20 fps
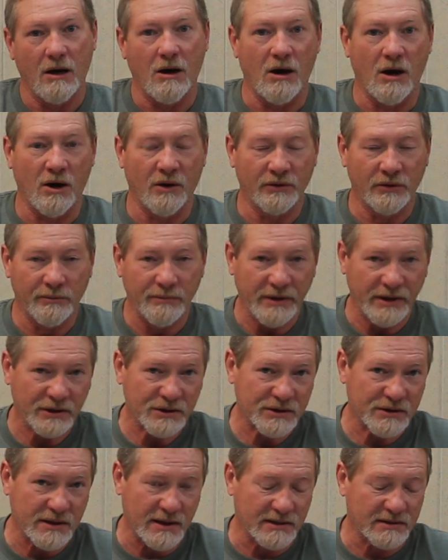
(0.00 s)
on the
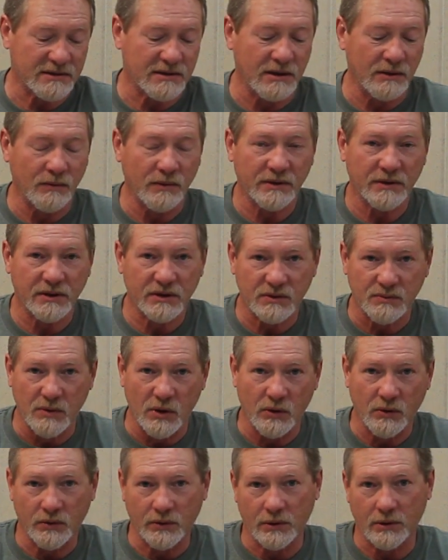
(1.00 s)
bench testing with this
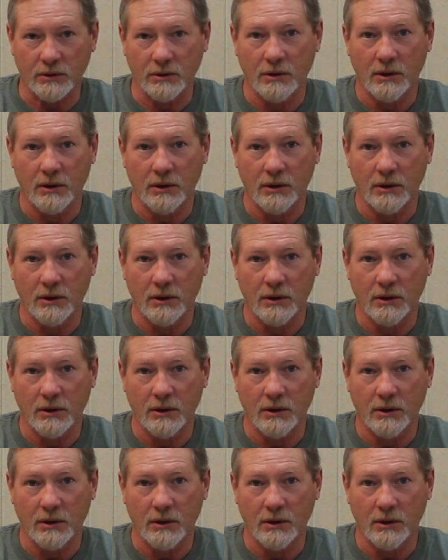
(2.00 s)
motor,